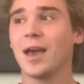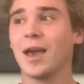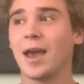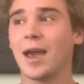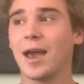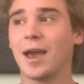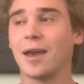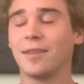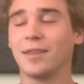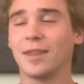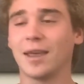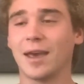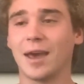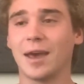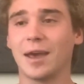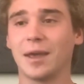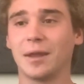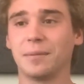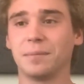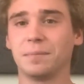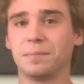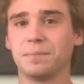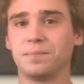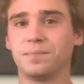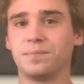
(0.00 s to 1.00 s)
and
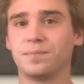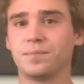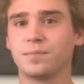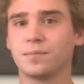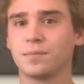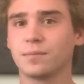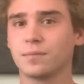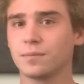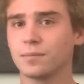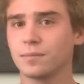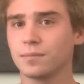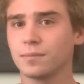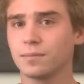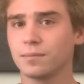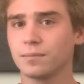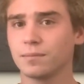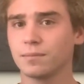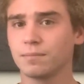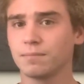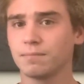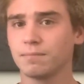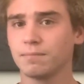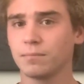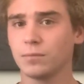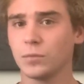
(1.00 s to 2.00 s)
then
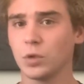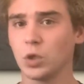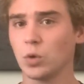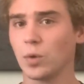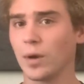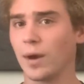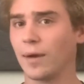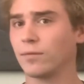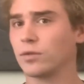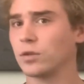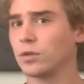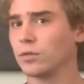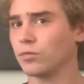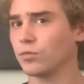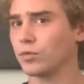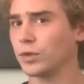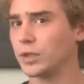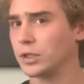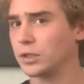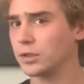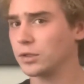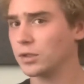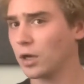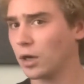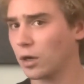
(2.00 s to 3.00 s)
you have to
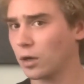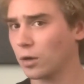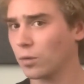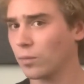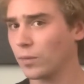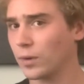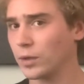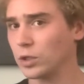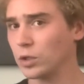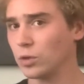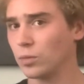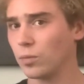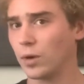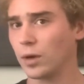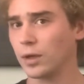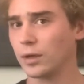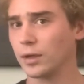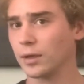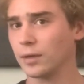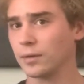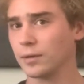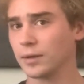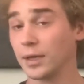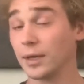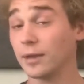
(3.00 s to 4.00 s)
restart when you want
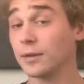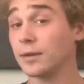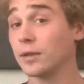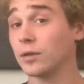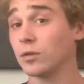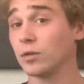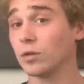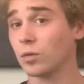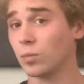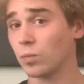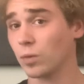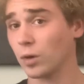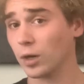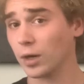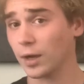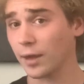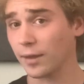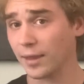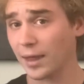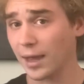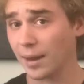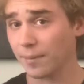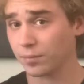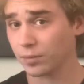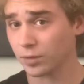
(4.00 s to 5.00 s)
to continue to work on
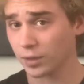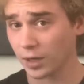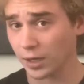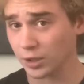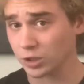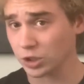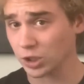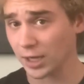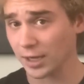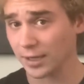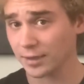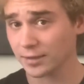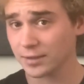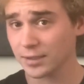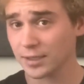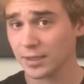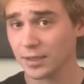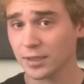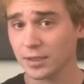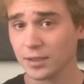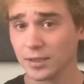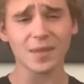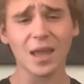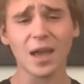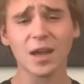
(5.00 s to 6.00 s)
that project.
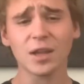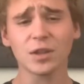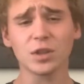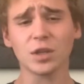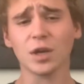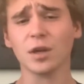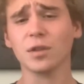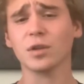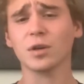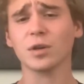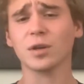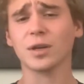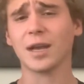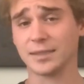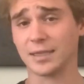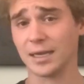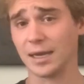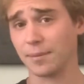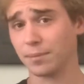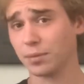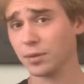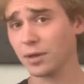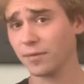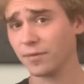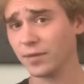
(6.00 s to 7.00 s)
Another
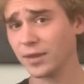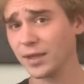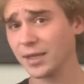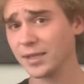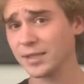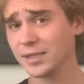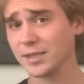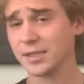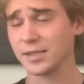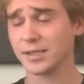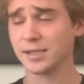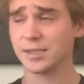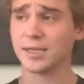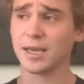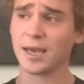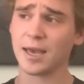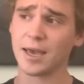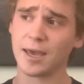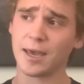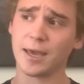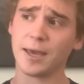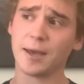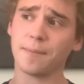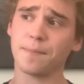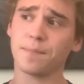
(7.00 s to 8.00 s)
example of this is,
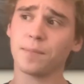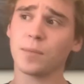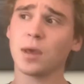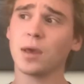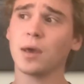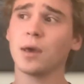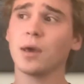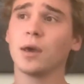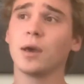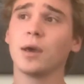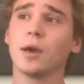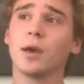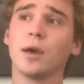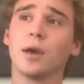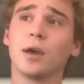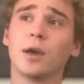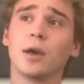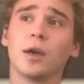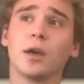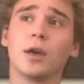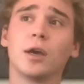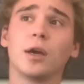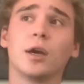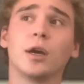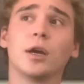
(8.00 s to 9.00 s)
say
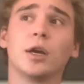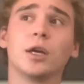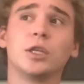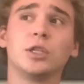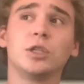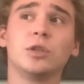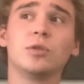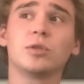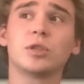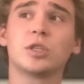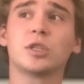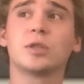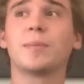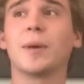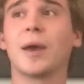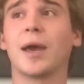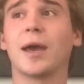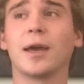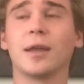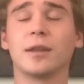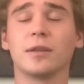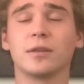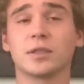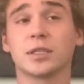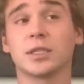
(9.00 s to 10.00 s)
you
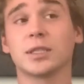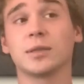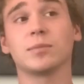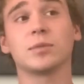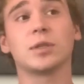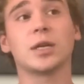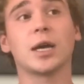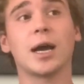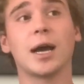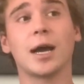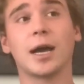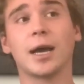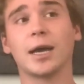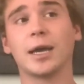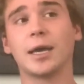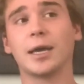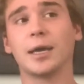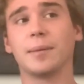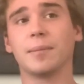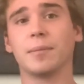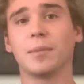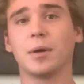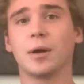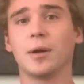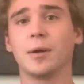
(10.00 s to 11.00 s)
spent some
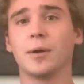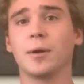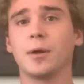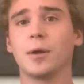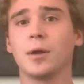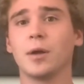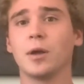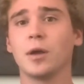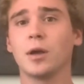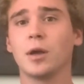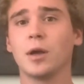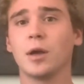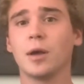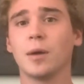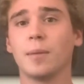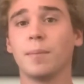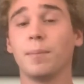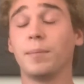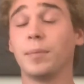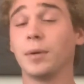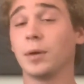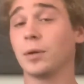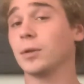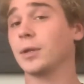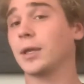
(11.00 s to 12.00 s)
time
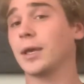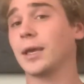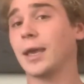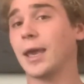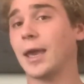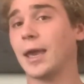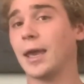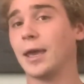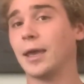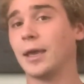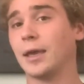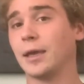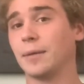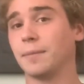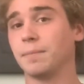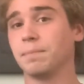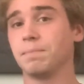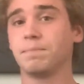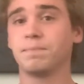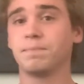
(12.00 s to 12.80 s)
building a